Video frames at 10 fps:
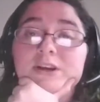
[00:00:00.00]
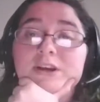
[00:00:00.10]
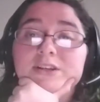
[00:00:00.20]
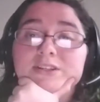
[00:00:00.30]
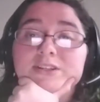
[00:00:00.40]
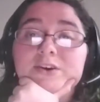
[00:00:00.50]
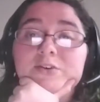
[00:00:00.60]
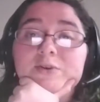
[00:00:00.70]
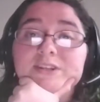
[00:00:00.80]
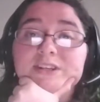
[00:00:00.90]

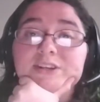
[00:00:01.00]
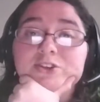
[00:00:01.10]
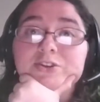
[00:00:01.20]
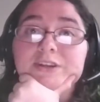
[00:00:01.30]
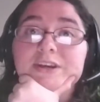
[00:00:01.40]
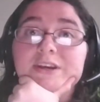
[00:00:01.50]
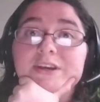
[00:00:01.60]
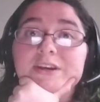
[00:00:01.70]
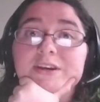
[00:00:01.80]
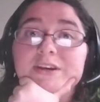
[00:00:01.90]
So
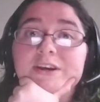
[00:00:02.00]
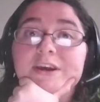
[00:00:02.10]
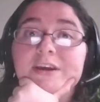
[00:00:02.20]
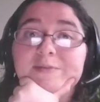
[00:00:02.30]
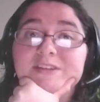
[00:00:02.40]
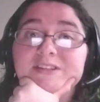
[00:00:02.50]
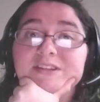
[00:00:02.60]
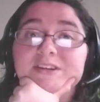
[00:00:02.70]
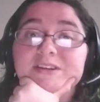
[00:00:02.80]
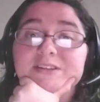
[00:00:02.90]
essentially,
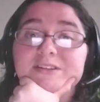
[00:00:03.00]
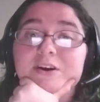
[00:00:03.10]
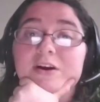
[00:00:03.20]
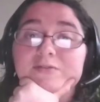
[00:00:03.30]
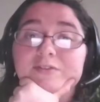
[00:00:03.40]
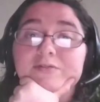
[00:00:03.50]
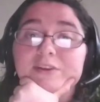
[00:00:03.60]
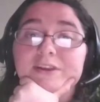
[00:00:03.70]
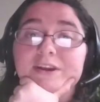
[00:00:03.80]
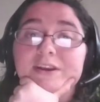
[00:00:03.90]
ABC is often
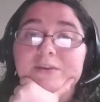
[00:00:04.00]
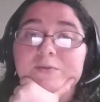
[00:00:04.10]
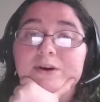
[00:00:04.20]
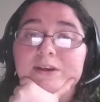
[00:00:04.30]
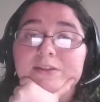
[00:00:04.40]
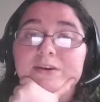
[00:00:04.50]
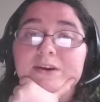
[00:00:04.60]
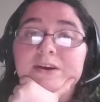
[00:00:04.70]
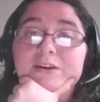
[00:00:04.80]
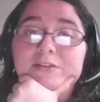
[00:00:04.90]
affiliated with
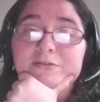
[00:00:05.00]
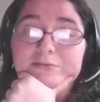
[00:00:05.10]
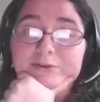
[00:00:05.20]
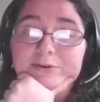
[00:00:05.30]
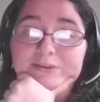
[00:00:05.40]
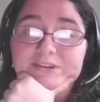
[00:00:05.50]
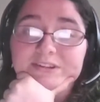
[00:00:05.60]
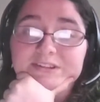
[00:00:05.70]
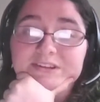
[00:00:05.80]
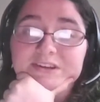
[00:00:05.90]
through
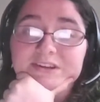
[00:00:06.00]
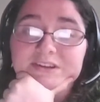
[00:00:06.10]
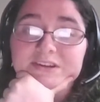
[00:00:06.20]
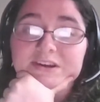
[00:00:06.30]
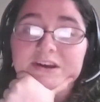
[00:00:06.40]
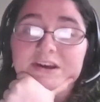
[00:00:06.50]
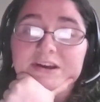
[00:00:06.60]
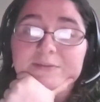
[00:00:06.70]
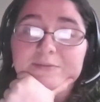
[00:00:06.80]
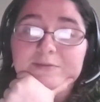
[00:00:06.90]
Disney
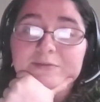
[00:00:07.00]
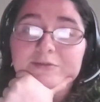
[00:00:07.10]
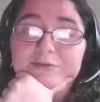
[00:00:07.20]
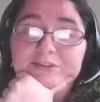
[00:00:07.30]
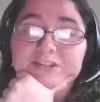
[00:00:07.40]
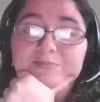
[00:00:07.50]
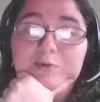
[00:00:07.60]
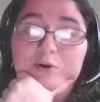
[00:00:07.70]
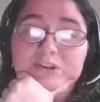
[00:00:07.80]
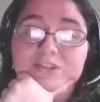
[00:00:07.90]
um, through
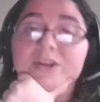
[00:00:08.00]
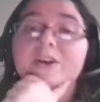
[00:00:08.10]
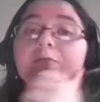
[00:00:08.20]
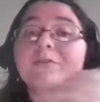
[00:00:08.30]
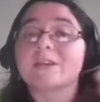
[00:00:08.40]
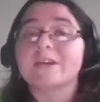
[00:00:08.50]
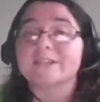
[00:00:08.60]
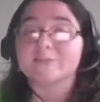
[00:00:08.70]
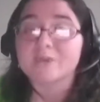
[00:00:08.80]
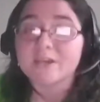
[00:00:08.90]
sports with
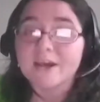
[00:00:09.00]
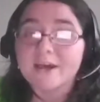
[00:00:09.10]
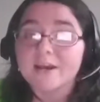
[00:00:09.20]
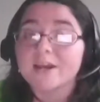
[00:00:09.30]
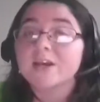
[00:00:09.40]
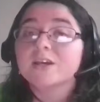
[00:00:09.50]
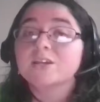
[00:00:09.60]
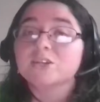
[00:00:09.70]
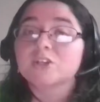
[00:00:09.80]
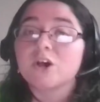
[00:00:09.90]
ESPN.
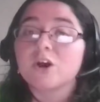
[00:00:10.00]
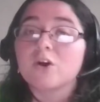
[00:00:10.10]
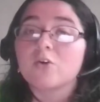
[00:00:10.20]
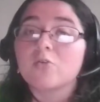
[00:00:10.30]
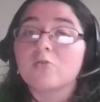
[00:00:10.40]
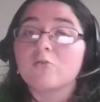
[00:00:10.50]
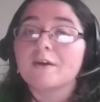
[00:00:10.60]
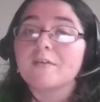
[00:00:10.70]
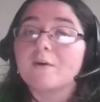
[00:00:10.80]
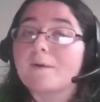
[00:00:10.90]
So
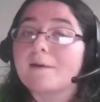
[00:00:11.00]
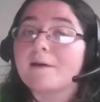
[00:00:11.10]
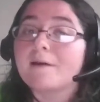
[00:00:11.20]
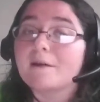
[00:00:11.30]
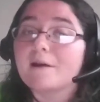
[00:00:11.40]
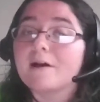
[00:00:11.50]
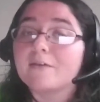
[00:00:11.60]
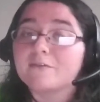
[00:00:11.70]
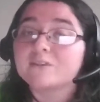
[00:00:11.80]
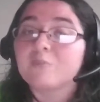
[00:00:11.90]
they've already got
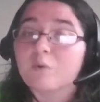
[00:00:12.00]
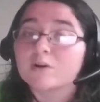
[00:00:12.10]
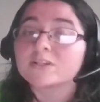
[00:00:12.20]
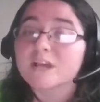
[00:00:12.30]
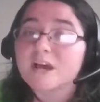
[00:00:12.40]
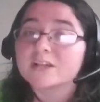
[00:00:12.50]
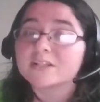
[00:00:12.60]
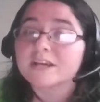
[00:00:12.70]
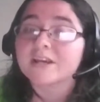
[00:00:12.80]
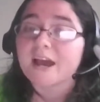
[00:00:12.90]
enough sports
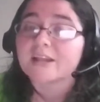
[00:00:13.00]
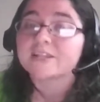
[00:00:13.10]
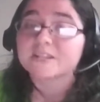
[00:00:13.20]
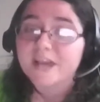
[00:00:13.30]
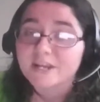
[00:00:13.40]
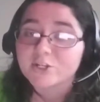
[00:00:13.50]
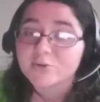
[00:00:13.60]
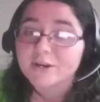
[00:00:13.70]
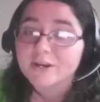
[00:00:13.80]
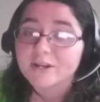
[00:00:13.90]
content kind of
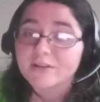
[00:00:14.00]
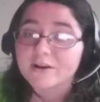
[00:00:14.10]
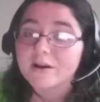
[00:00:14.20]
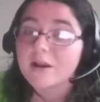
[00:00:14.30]
saturated in there.